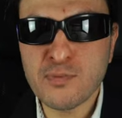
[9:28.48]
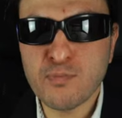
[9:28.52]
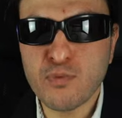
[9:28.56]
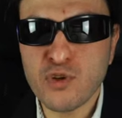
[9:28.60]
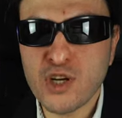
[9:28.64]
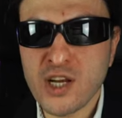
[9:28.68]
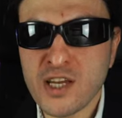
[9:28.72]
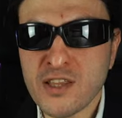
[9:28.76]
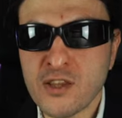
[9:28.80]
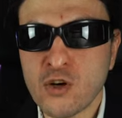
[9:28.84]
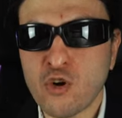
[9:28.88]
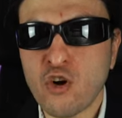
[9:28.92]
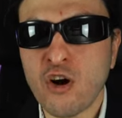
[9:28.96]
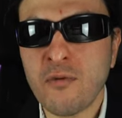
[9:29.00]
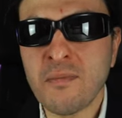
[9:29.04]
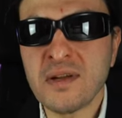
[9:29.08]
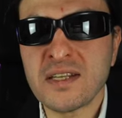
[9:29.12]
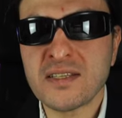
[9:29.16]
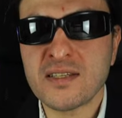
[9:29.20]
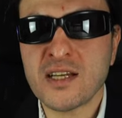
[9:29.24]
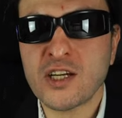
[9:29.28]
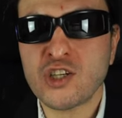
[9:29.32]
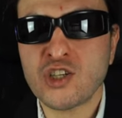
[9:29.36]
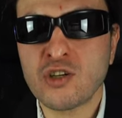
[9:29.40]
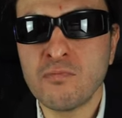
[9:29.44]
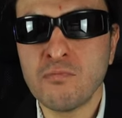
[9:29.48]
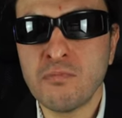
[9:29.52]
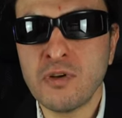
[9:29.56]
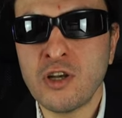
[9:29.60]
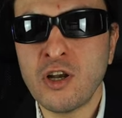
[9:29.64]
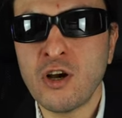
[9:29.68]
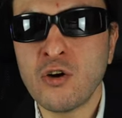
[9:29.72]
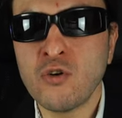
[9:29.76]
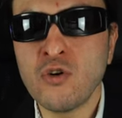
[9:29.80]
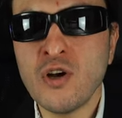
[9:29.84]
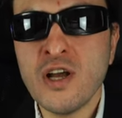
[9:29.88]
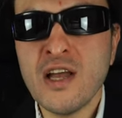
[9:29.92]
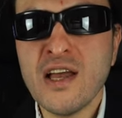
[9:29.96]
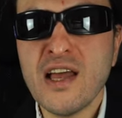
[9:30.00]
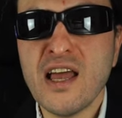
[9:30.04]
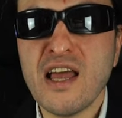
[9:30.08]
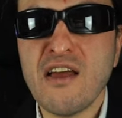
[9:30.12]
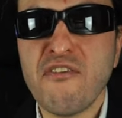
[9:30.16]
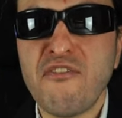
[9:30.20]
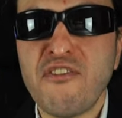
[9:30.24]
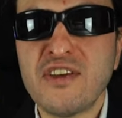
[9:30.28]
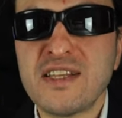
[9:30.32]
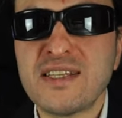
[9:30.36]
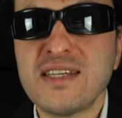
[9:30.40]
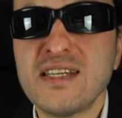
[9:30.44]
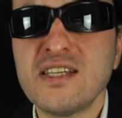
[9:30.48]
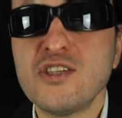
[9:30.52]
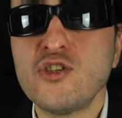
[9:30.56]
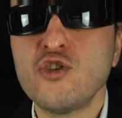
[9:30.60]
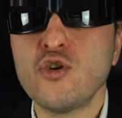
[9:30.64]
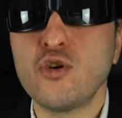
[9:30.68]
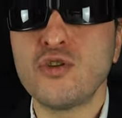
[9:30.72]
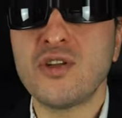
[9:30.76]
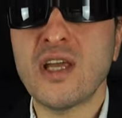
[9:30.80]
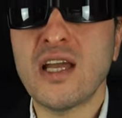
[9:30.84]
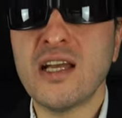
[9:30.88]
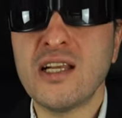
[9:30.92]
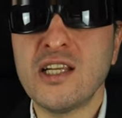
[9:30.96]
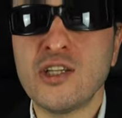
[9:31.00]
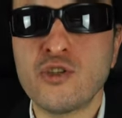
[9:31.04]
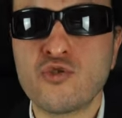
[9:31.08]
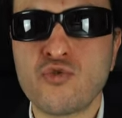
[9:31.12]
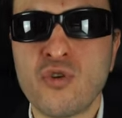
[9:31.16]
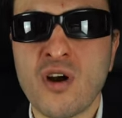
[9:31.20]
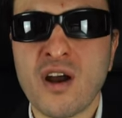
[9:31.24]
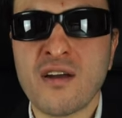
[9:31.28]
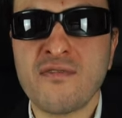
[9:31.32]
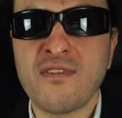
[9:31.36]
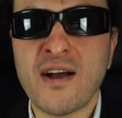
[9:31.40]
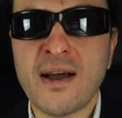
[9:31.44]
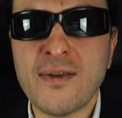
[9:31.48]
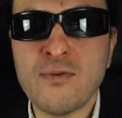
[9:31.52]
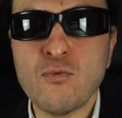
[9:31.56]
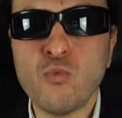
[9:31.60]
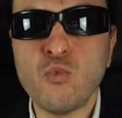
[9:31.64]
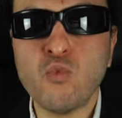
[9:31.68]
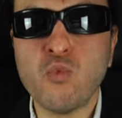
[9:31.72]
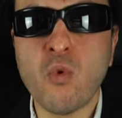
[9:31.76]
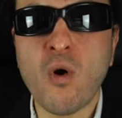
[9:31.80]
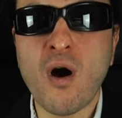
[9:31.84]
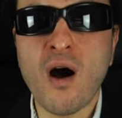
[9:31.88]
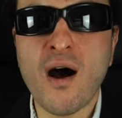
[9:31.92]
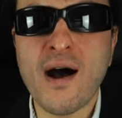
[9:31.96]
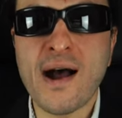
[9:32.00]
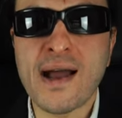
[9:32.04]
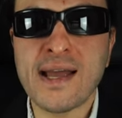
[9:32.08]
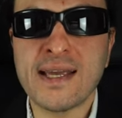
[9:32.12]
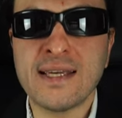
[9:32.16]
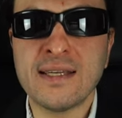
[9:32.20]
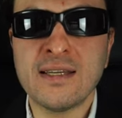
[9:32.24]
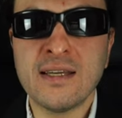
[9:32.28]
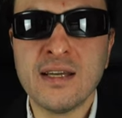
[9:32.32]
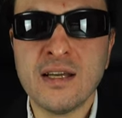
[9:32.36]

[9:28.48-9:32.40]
put it in the comment section below if it is your daily driver and why